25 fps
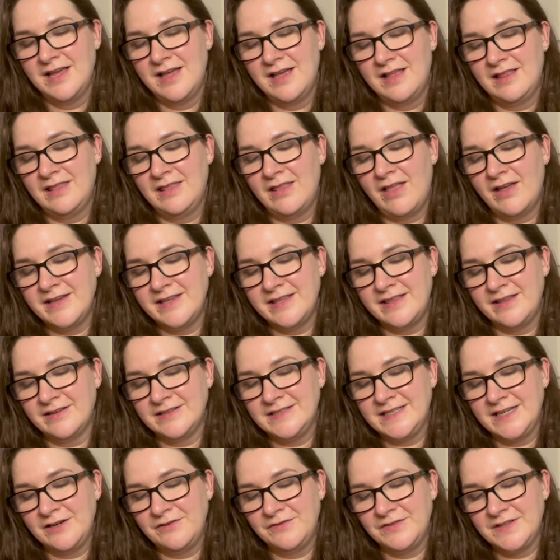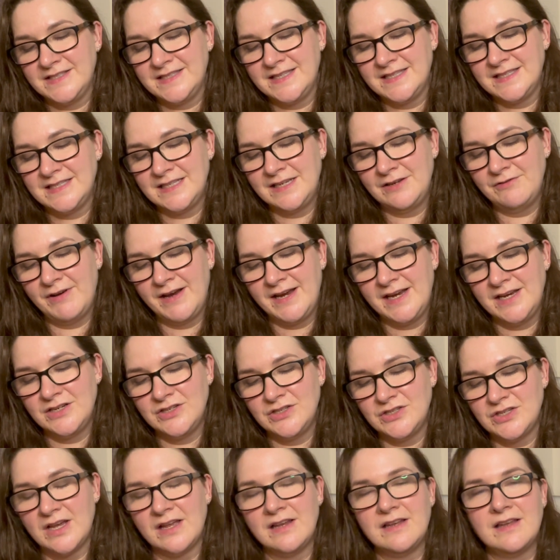like the idea of the Sicily
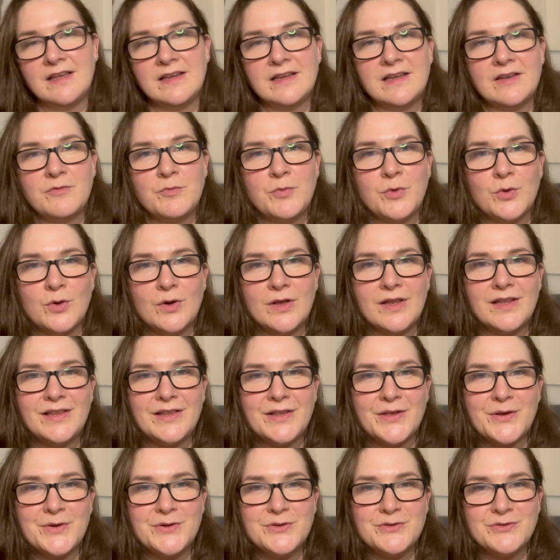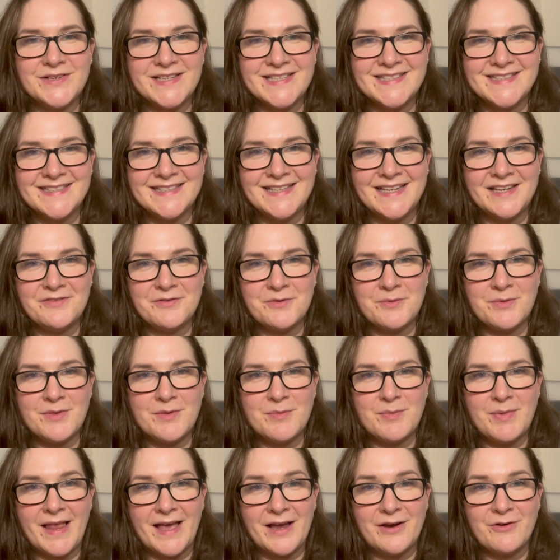range. I've bought a load recently from the
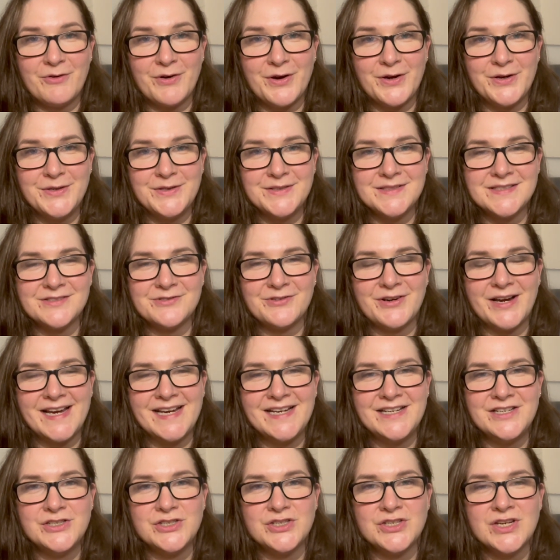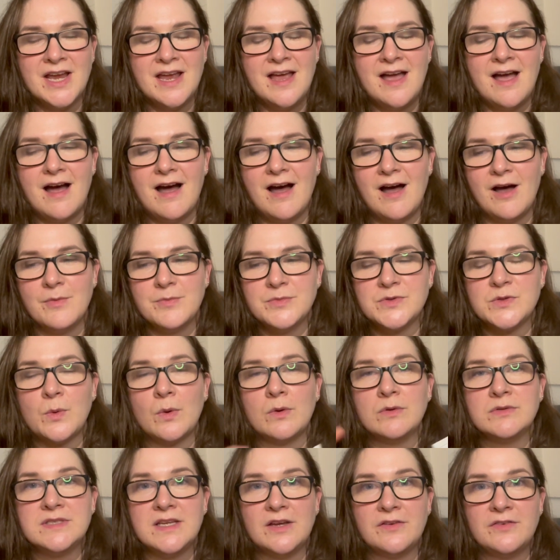Black Rose range, so
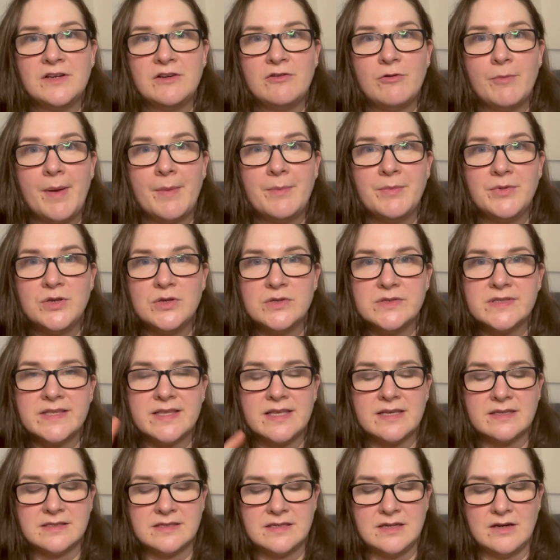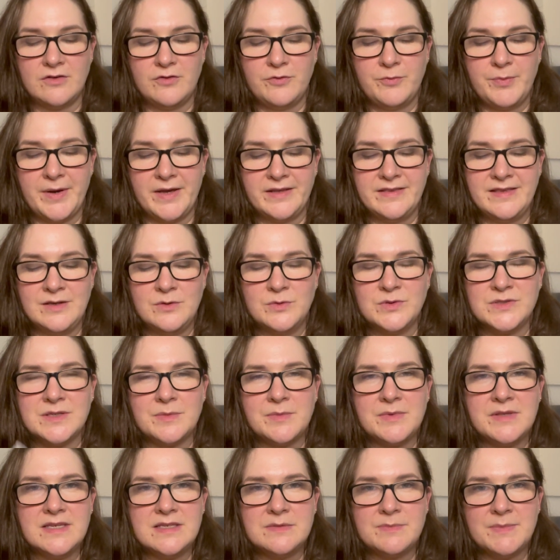I'll definitely remember using that stuff. But I think some
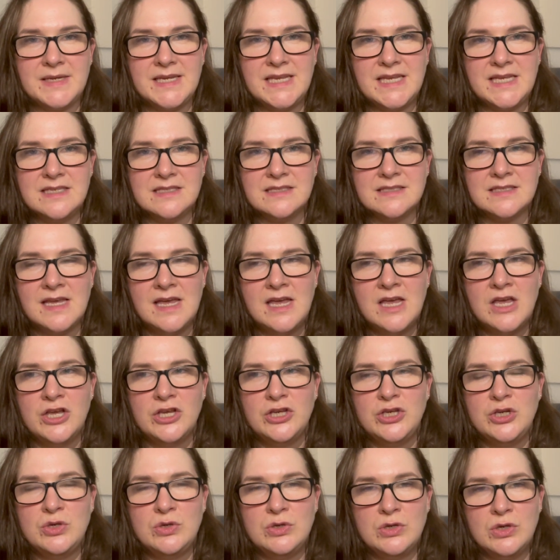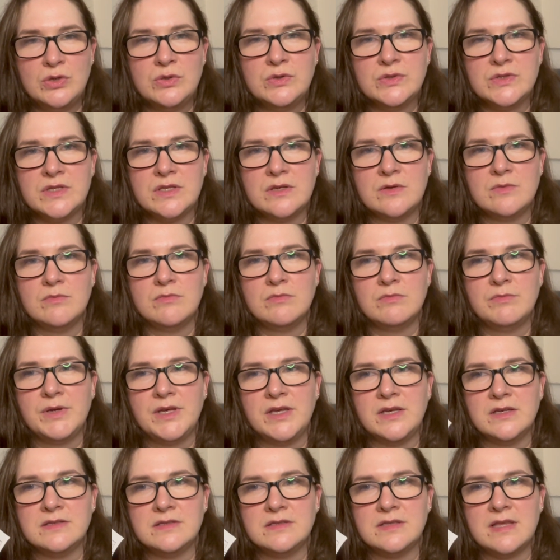of these minis, you use them
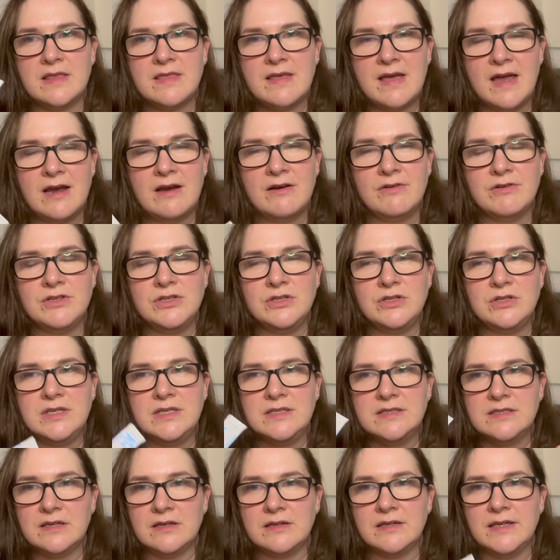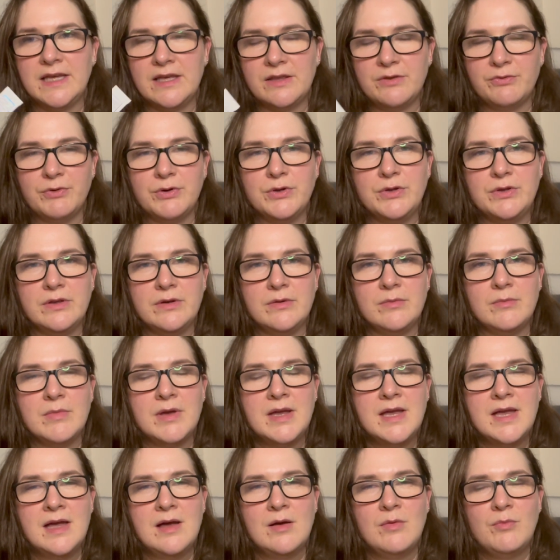because they're there and you need to kind of get through them,
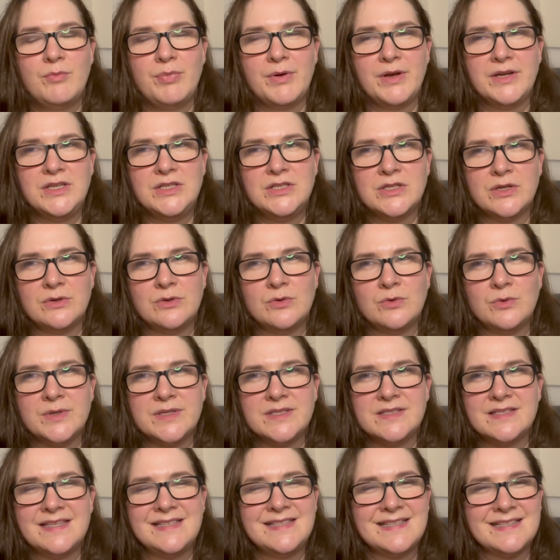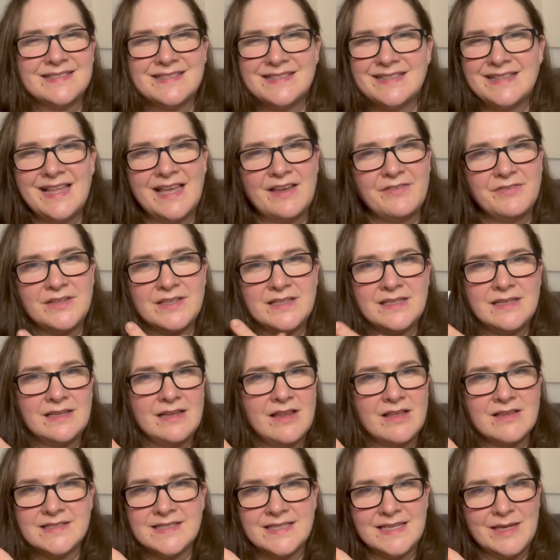but you don't always, it doesn't left any
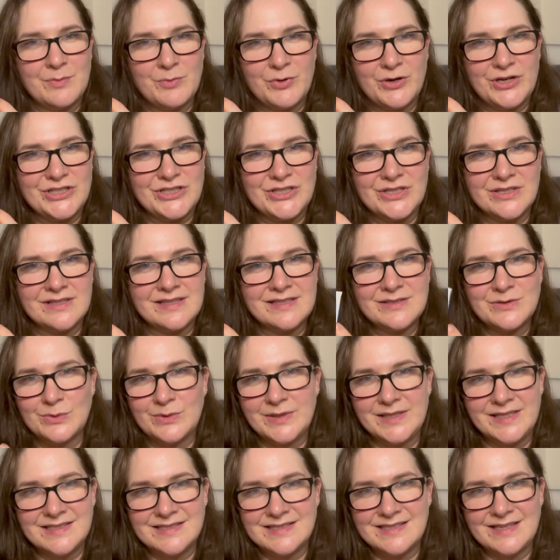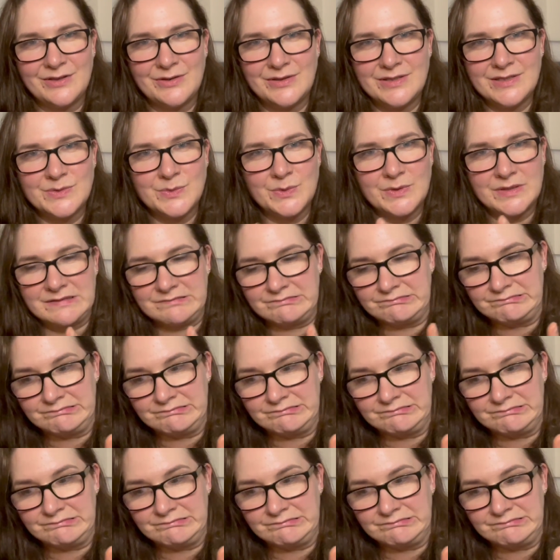lasting impression. That's all I can say on this one.